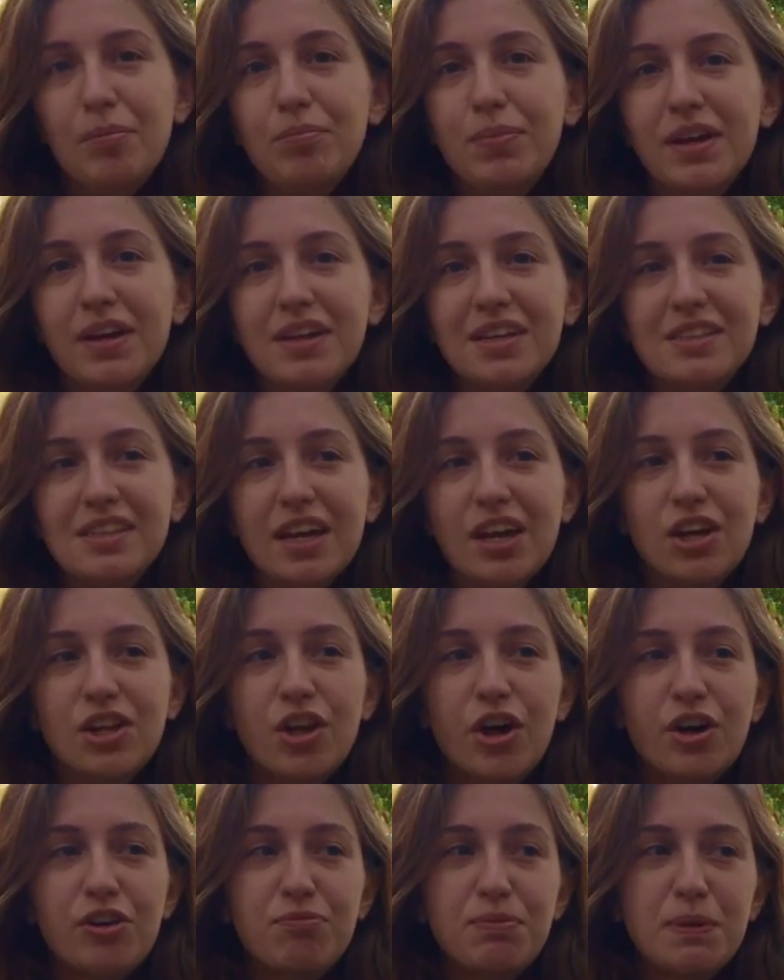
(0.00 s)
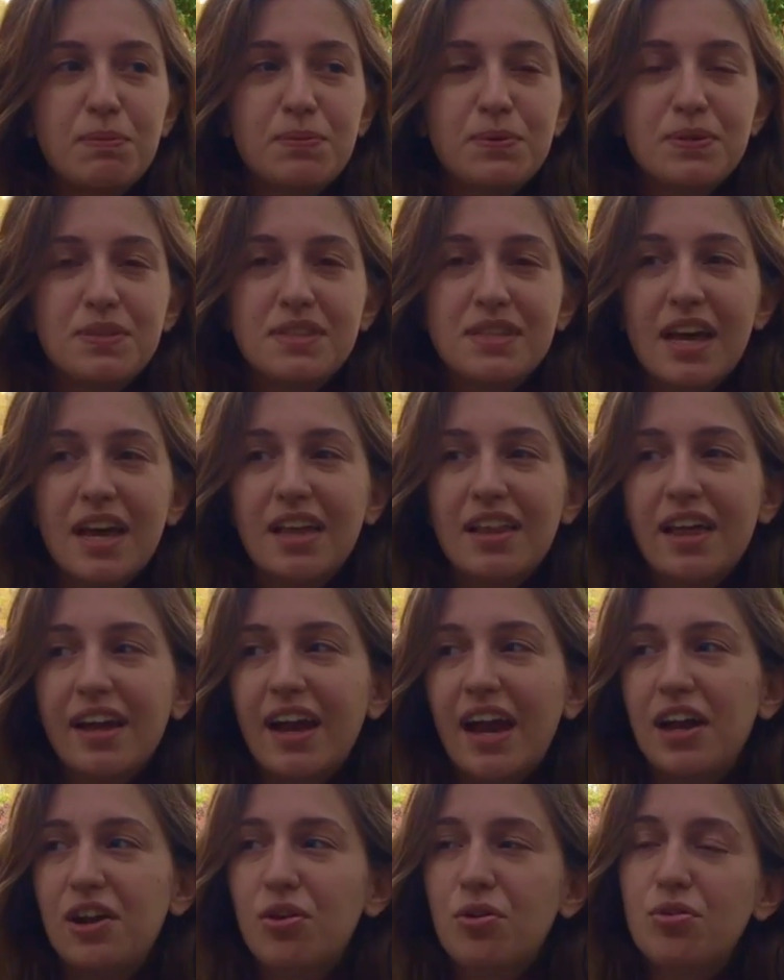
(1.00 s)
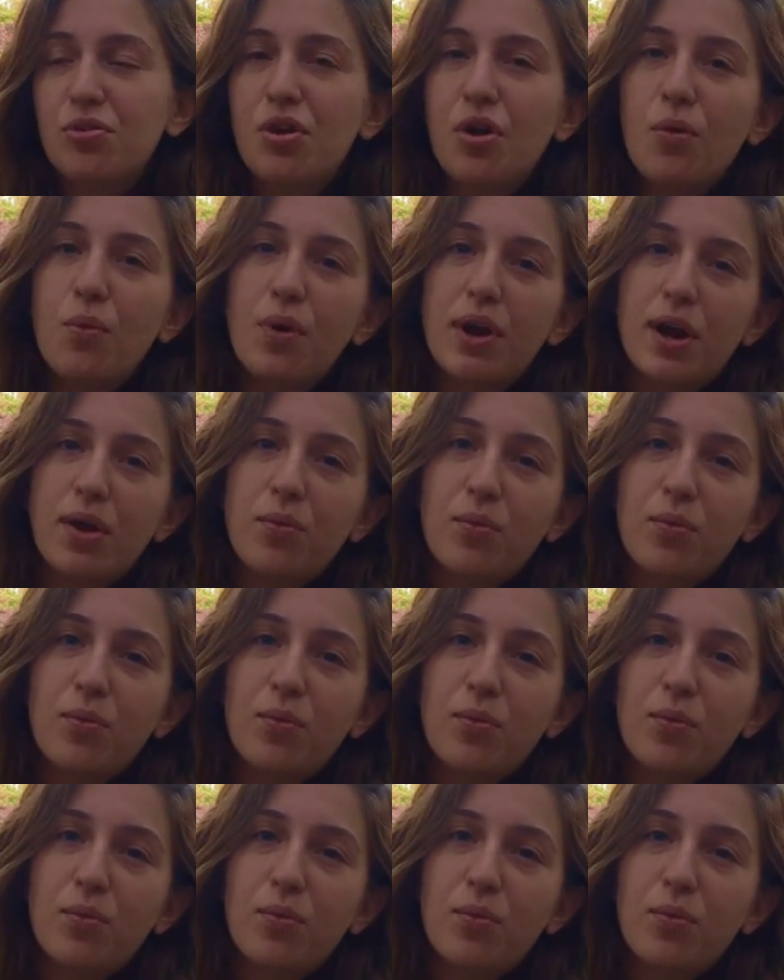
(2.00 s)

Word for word: Because like a lot of people say like, I don't know what I